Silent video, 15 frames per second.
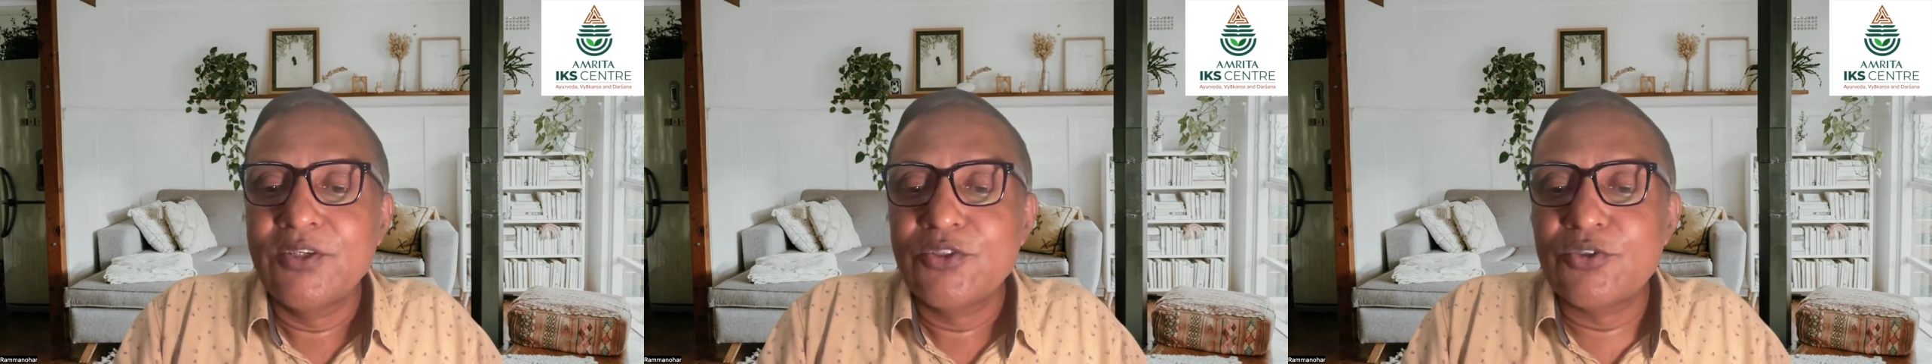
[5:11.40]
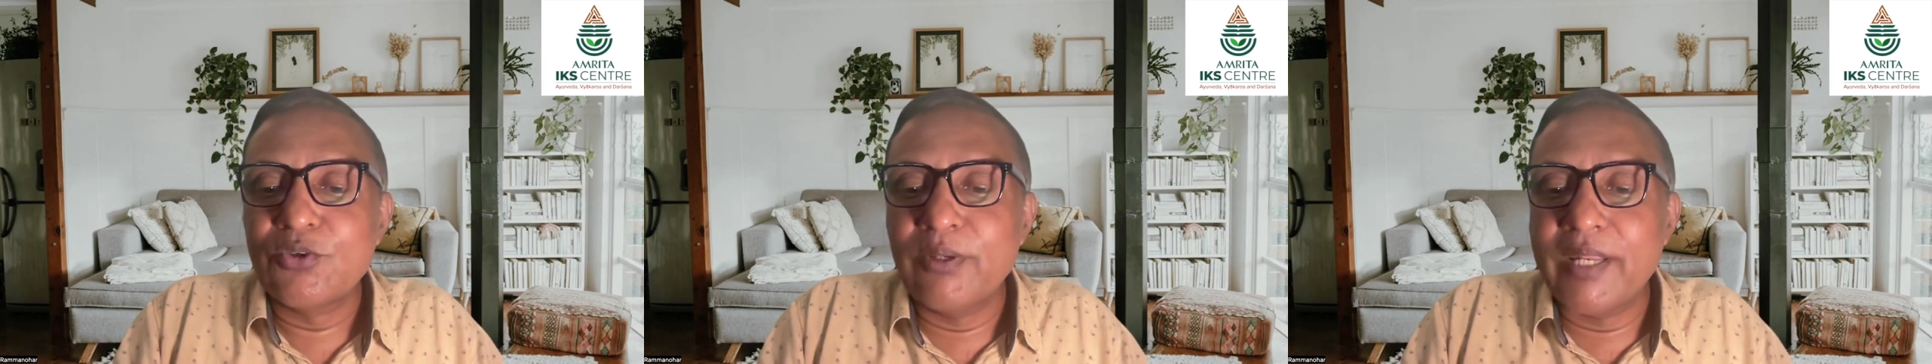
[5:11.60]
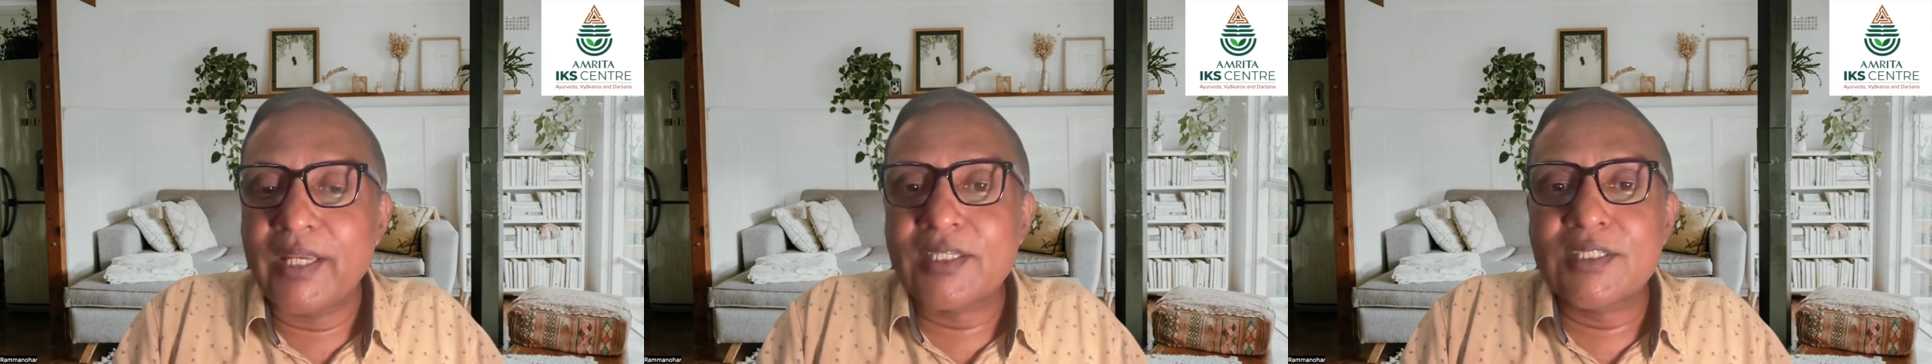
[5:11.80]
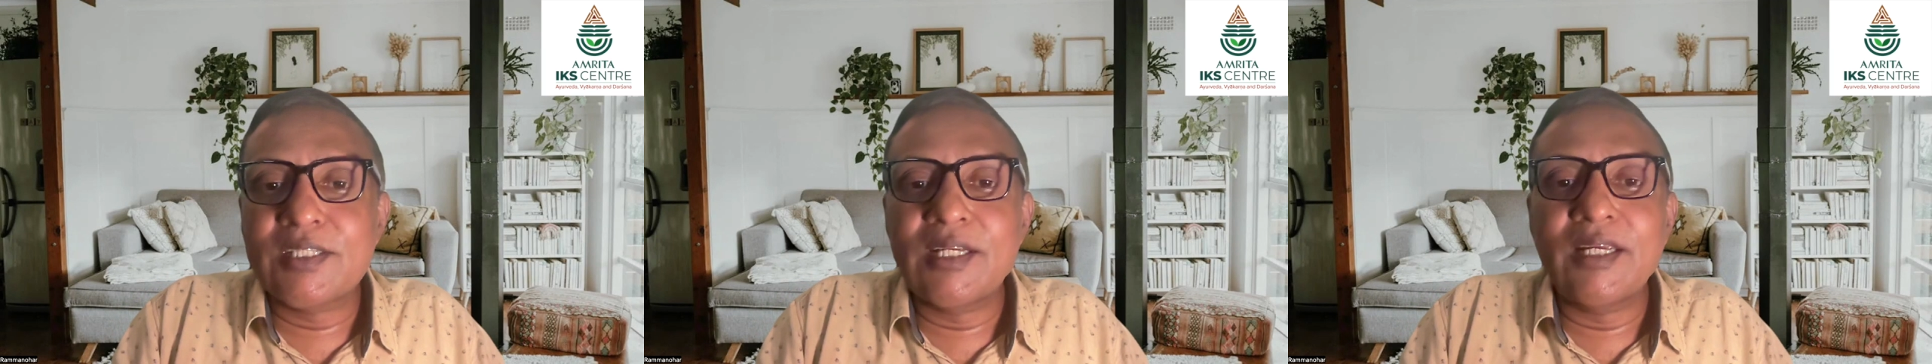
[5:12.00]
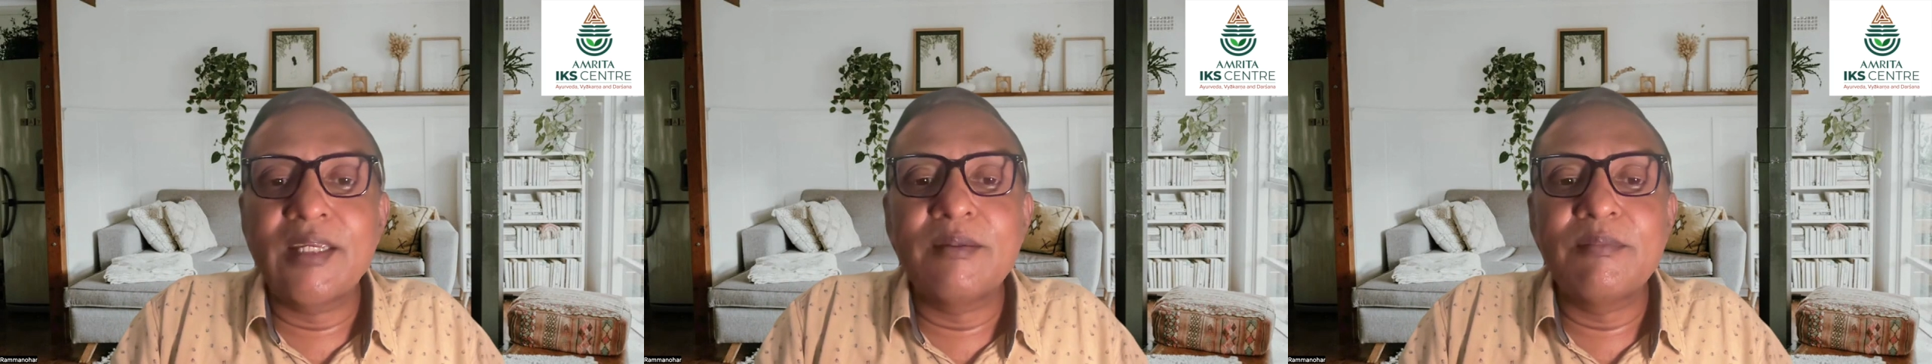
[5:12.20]
So next
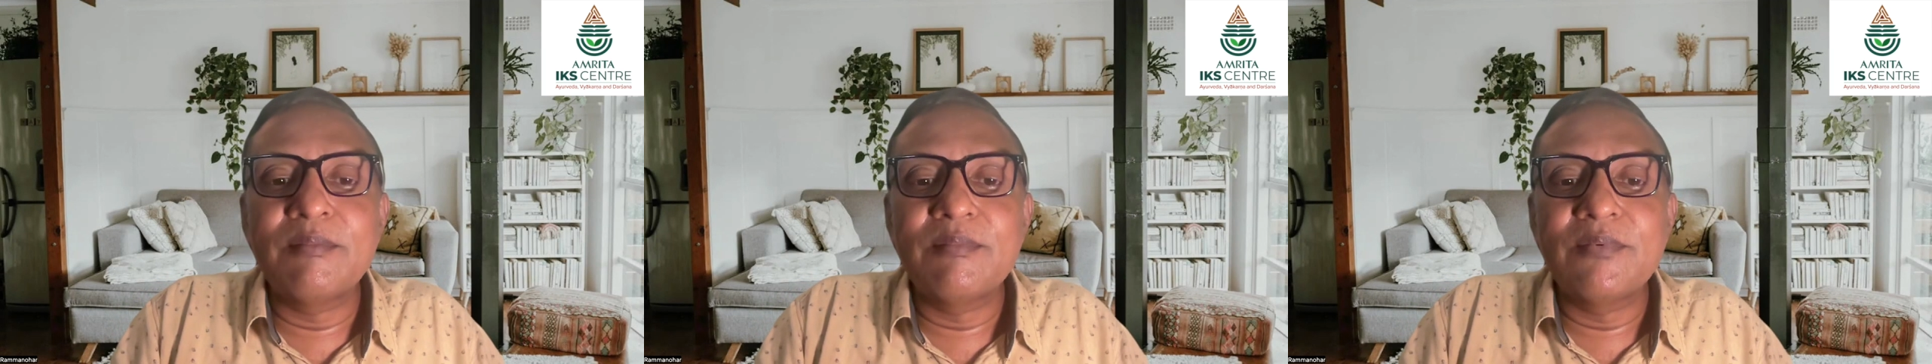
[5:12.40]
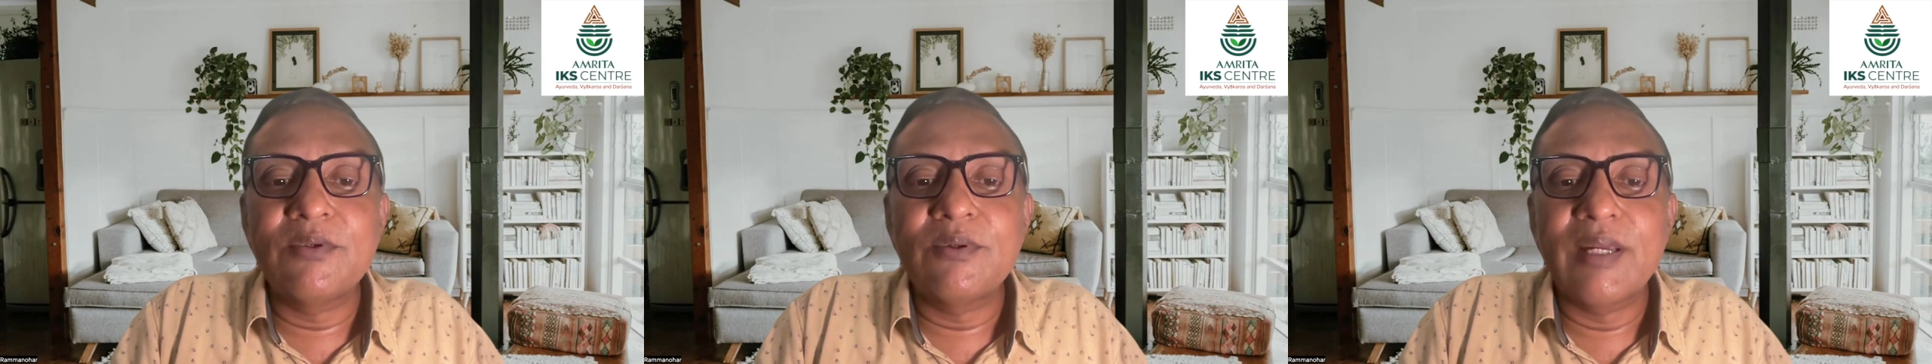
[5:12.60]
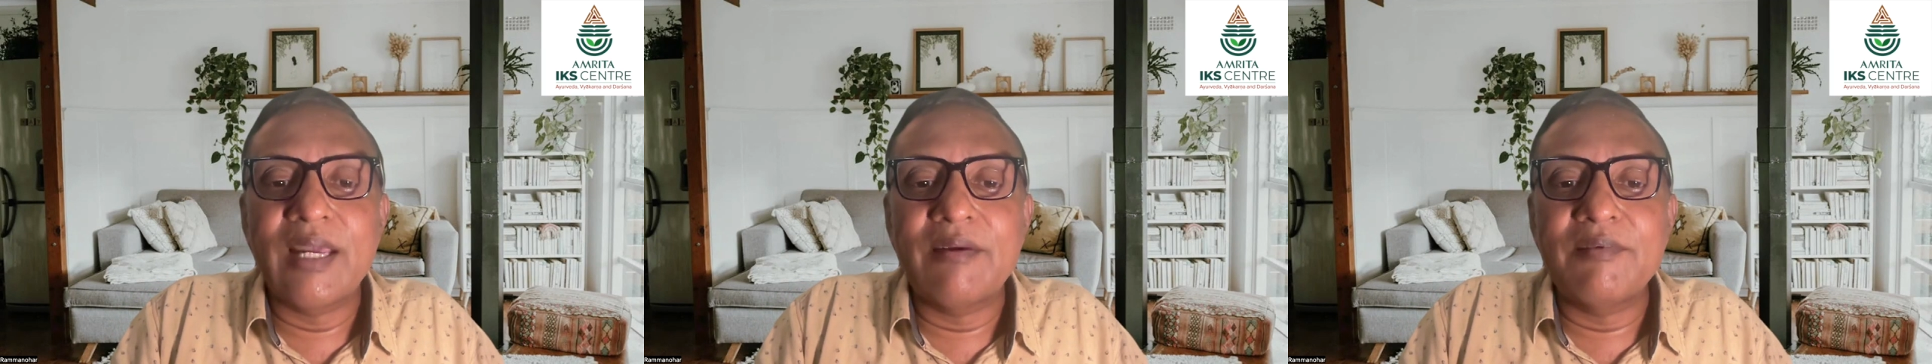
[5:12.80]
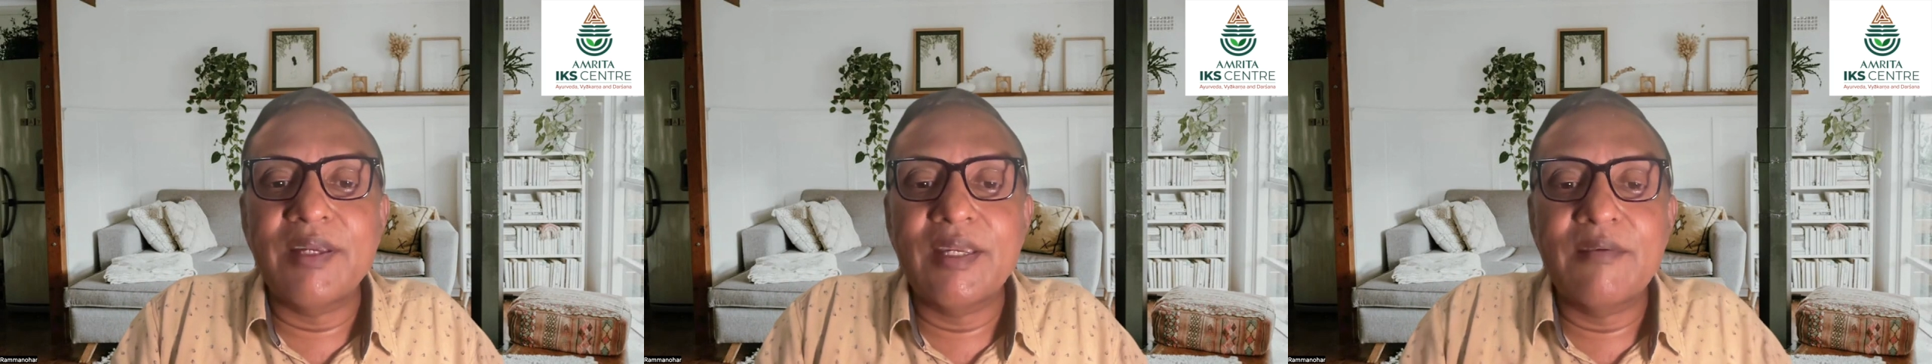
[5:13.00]
time you have a